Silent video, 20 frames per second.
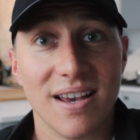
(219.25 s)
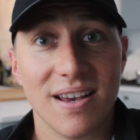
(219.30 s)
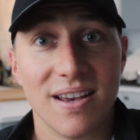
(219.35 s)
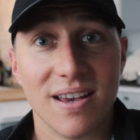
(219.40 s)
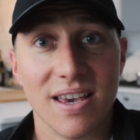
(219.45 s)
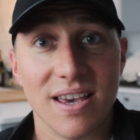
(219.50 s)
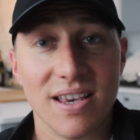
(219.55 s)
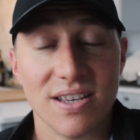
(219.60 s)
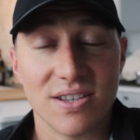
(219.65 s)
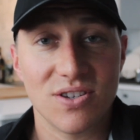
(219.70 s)

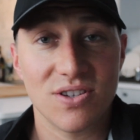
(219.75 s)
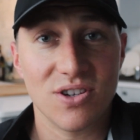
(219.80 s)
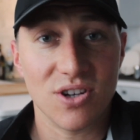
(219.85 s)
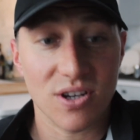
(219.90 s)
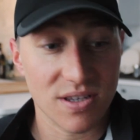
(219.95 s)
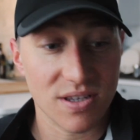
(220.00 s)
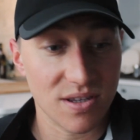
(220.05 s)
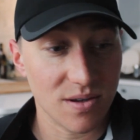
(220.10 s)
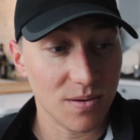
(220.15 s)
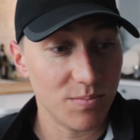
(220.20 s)
It's
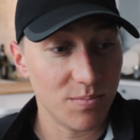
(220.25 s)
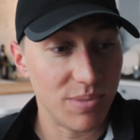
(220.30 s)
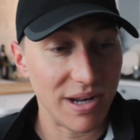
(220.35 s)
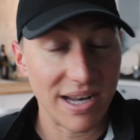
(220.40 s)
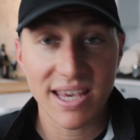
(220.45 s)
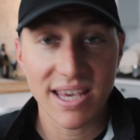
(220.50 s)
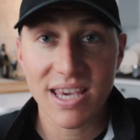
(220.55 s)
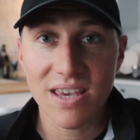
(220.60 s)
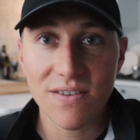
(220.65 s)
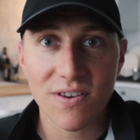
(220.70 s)
just
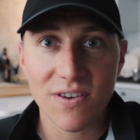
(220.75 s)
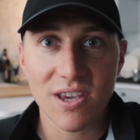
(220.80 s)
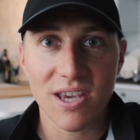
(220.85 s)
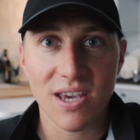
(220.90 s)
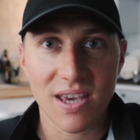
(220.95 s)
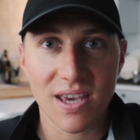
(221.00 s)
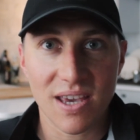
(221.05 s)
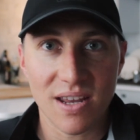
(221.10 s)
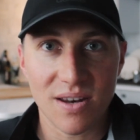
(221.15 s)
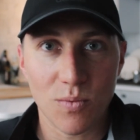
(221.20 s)
believing
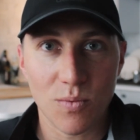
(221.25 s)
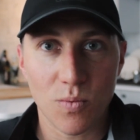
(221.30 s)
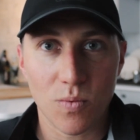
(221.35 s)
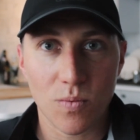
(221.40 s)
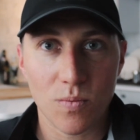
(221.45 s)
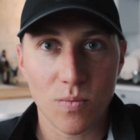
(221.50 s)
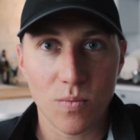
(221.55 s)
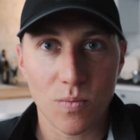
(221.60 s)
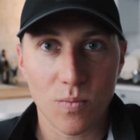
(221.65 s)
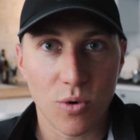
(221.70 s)
in
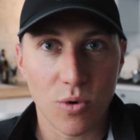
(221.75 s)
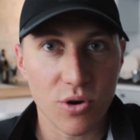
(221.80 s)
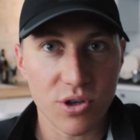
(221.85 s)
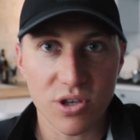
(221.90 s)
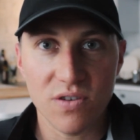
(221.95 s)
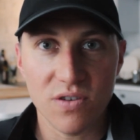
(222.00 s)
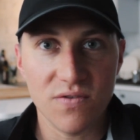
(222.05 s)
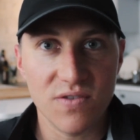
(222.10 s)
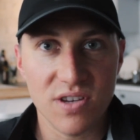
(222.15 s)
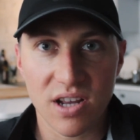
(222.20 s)
what
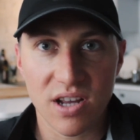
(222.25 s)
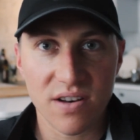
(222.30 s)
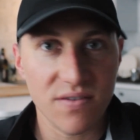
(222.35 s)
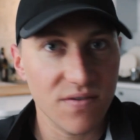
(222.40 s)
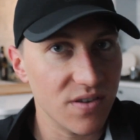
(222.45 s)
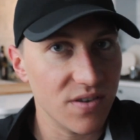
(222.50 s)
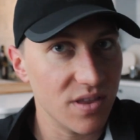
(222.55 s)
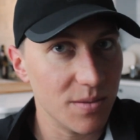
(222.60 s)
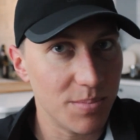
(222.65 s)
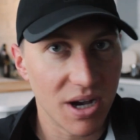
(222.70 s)
you've
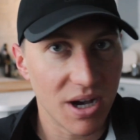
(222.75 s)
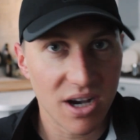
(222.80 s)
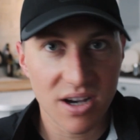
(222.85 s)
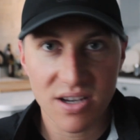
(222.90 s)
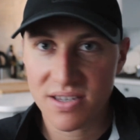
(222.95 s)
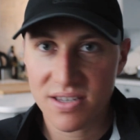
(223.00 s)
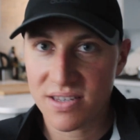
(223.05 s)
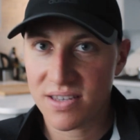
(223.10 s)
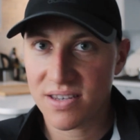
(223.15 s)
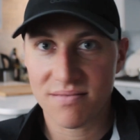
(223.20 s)
done for the
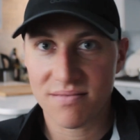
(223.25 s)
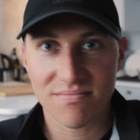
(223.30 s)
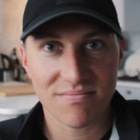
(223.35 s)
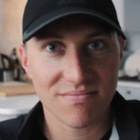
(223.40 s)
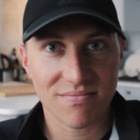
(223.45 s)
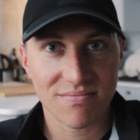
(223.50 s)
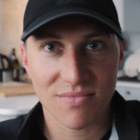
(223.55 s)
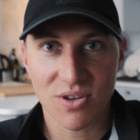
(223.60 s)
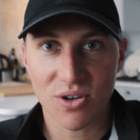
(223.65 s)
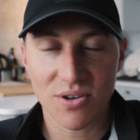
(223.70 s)
past,
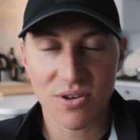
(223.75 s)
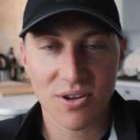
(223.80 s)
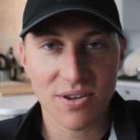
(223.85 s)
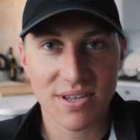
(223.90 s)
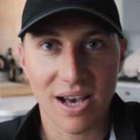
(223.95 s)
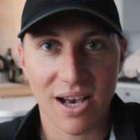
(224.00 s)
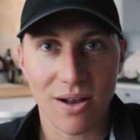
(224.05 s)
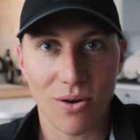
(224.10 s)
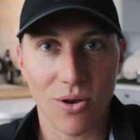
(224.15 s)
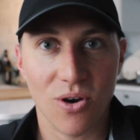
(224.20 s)
God
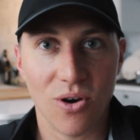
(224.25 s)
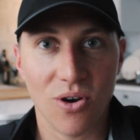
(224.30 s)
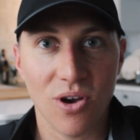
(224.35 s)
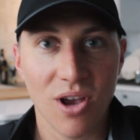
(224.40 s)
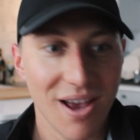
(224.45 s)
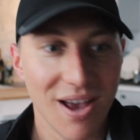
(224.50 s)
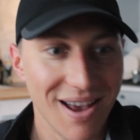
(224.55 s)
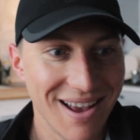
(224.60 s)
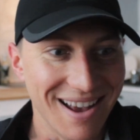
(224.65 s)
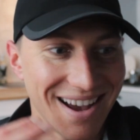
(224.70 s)
knows how long,
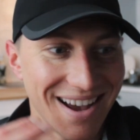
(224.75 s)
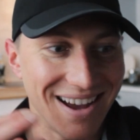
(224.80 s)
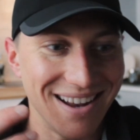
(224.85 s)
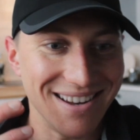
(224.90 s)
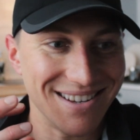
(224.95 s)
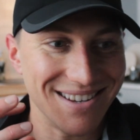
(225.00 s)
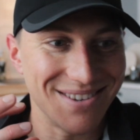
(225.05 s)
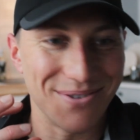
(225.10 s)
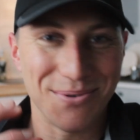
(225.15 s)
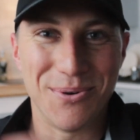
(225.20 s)

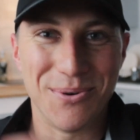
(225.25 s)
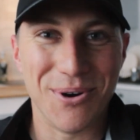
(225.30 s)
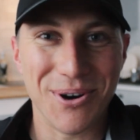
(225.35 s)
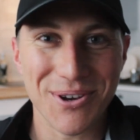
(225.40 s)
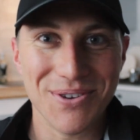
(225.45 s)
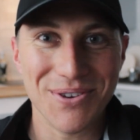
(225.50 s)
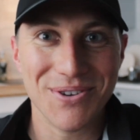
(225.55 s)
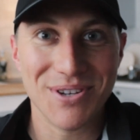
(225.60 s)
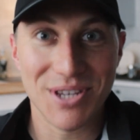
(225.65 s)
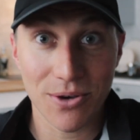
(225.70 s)
and
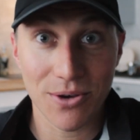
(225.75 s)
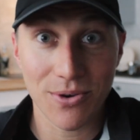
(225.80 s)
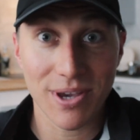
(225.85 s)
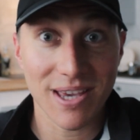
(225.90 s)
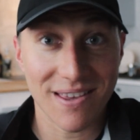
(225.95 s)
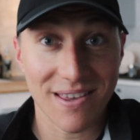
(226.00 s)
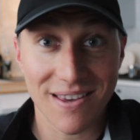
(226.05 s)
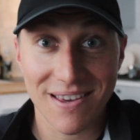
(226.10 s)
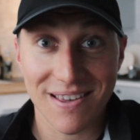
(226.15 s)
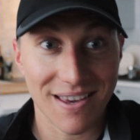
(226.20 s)
what you're
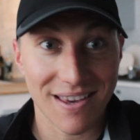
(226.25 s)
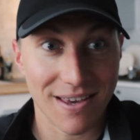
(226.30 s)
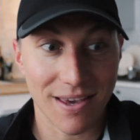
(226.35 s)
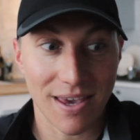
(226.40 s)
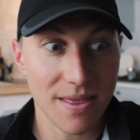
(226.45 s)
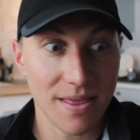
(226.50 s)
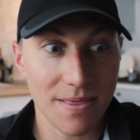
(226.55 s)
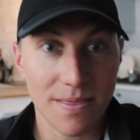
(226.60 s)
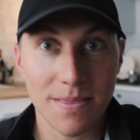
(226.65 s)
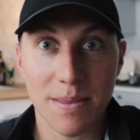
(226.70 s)
doing
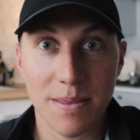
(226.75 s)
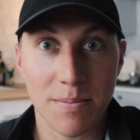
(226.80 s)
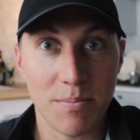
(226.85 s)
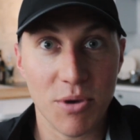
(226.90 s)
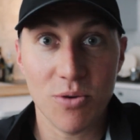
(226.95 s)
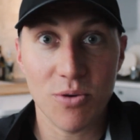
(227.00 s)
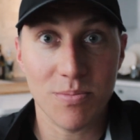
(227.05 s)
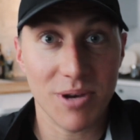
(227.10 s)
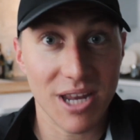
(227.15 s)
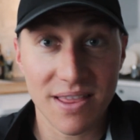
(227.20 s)
in the
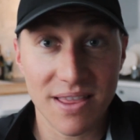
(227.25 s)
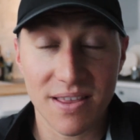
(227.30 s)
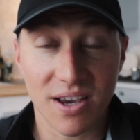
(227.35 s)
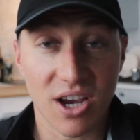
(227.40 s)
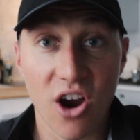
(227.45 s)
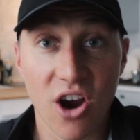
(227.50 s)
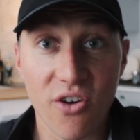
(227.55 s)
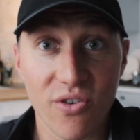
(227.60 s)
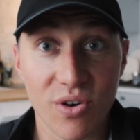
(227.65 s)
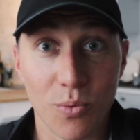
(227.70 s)
moment, in the
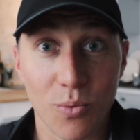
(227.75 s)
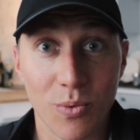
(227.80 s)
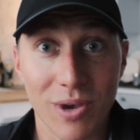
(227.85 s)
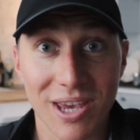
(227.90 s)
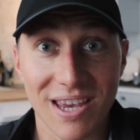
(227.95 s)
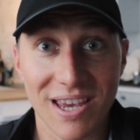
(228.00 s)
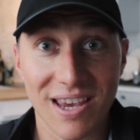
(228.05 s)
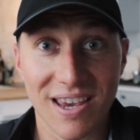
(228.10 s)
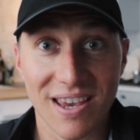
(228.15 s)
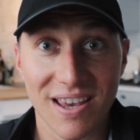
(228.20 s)
current
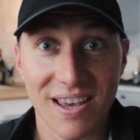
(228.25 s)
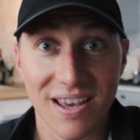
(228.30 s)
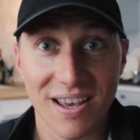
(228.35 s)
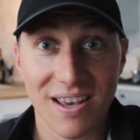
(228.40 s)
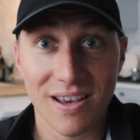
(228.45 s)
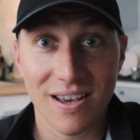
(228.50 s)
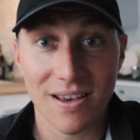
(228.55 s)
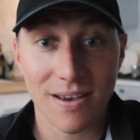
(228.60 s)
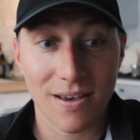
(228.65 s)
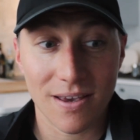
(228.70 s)
week,
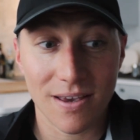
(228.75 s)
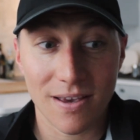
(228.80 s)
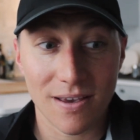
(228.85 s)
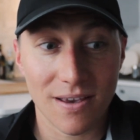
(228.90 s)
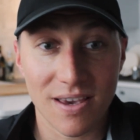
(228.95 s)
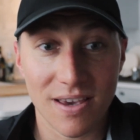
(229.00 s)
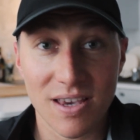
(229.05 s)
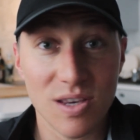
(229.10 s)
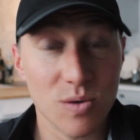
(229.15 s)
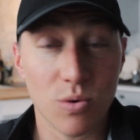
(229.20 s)

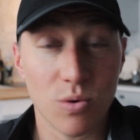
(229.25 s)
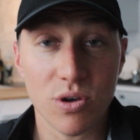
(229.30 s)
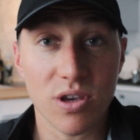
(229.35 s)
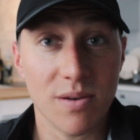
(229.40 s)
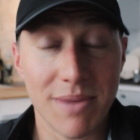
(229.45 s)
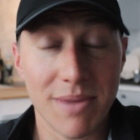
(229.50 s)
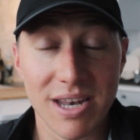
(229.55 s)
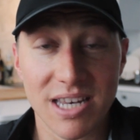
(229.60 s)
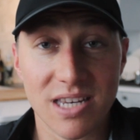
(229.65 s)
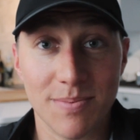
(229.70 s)
is what
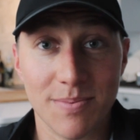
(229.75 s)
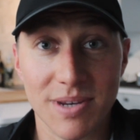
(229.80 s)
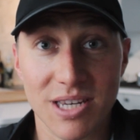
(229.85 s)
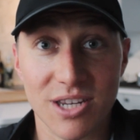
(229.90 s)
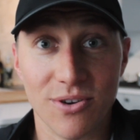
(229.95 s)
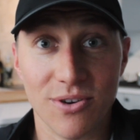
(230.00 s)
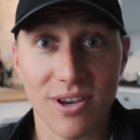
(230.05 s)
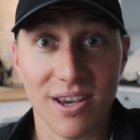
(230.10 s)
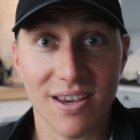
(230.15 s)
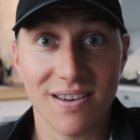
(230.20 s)
you're meant to be
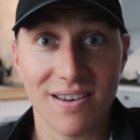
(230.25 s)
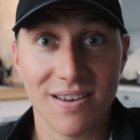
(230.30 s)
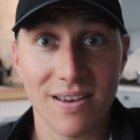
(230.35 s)
doing.